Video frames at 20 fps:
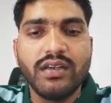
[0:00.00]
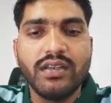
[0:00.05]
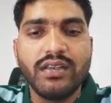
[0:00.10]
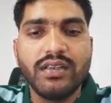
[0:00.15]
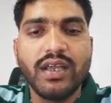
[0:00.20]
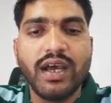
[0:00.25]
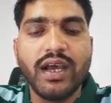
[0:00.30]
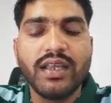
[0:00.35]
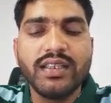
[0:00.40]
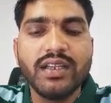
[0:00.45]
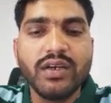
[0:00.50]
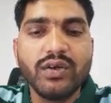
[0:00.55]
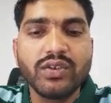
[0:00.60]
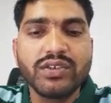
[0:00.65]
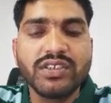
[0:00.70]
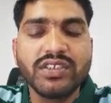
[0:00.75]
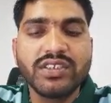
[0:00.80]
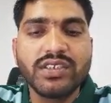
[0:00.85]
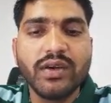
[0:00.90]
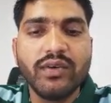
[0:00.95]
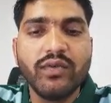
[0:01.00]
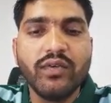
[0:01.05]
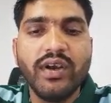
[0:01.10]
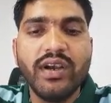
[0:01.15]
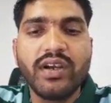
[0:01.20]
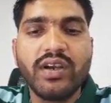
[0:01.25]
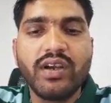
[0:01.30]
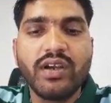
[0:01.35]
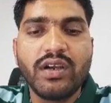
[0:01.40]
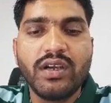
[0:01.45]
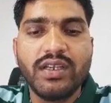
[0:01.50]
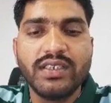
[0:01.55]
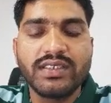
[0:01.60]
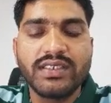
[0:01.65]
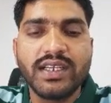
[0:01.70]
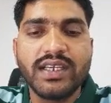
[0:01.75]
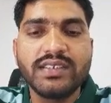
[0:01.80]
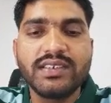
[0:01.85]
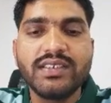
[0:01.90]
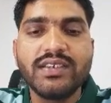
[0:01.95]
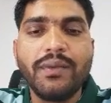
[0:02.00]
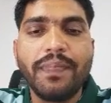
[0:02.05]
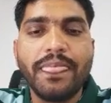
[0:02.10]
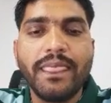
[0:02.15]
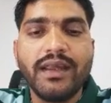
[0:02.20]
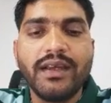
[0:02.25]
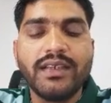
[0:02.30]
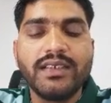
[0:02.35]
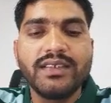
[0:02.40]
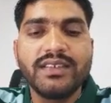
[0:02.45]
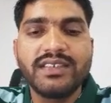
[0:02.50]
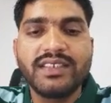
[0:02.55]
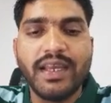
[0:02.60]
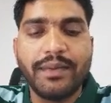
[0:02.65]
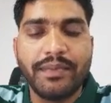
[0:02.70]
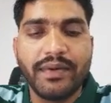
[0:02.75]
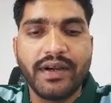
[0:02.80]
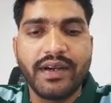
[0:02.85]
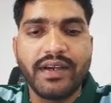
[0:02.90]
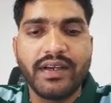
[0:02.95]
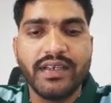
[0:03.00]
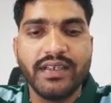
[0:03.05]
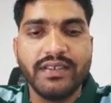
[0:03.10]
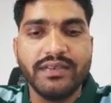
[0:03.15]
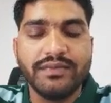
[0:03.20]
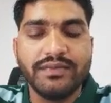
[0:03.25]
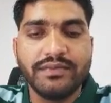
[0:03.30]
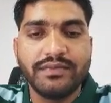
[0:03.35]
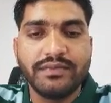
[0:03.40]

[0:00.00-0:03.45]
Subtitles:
the other two systems we'll discuss separately.